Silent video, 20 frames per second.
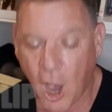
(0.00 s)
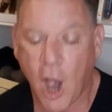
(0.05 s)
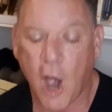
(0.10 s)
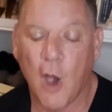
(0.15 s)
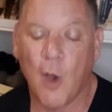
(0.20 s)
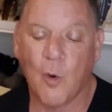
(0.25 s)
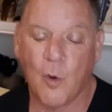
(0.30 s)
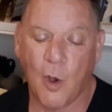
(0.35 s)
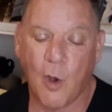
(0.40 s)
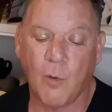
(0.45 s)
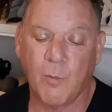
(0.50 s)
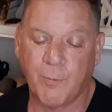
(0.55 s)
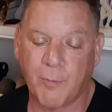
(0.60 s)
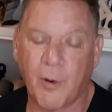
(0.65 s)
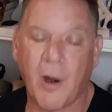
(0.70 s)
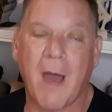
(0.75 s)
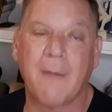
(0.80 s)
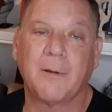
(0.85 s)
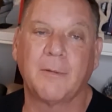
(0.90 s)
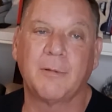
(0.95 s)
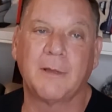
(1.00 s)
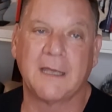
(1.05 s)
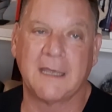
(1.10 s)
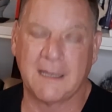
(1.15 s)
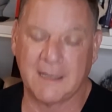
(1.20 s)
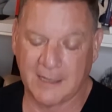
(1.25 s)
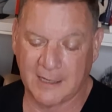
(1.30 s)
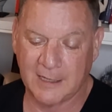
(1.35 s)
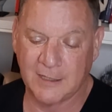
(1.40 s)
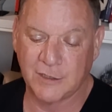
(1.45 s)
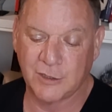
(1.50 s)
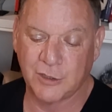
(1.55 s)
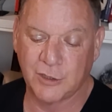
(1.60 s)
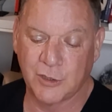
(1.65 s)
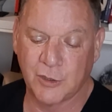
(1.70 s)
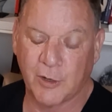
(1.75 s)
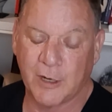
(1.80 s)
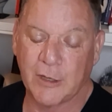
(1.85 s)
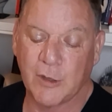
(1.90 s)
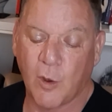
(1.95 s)
Oh, oh, probably uh,
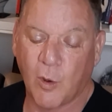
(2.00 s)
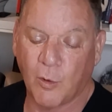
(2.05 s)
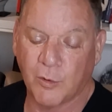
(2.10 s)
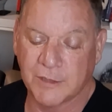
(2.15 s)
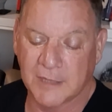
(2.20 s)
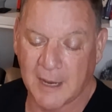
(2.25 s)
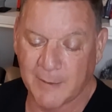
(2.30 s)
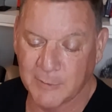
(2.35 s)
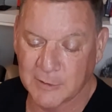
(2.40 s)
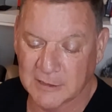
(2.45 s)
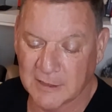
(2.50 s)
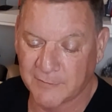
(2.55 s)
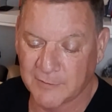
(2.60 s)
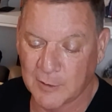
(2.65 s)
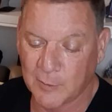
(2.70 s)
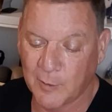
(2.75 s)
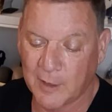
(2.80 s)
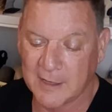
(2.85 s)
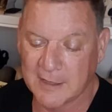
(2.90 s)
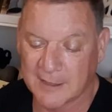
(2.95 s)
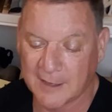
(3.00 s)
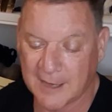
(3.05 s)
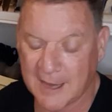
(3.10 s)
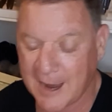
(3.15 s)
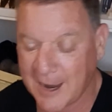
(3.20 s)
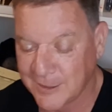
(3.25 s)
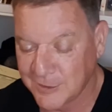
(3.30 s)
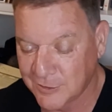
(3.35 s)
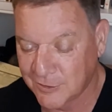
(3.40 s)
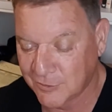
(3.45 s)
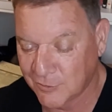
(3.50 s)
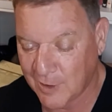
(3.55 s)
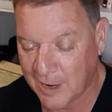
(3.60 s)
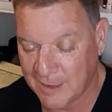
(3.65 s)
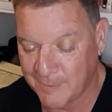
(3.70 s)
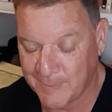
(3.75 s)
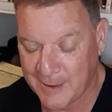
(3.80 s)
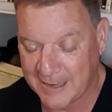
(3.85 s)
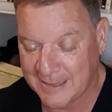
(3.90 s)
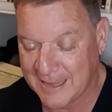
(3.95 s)
during the whole time I was lifting weights. Okay, I tried
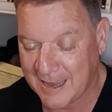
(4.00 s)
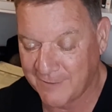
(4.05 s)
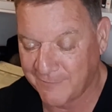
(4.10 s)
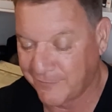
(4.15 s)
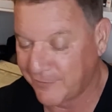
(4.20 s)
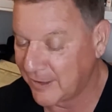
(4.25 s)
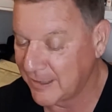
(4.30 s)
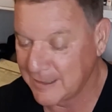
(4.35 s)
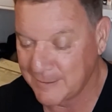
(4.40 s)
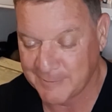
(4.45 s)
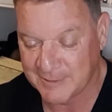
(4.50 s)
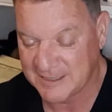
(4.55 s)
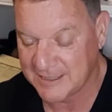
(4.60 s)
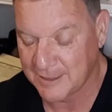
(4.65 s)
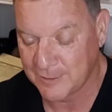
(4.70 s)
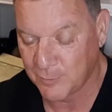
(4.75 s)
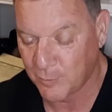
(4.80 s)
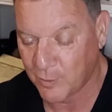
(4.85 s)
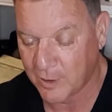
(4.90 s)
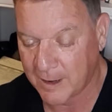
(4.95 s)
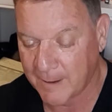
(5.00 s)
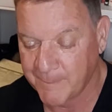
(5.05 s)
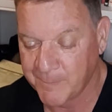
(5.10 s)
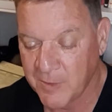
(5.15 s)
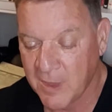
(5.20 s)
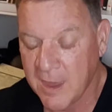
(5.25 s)
to make that funny, but didn't work.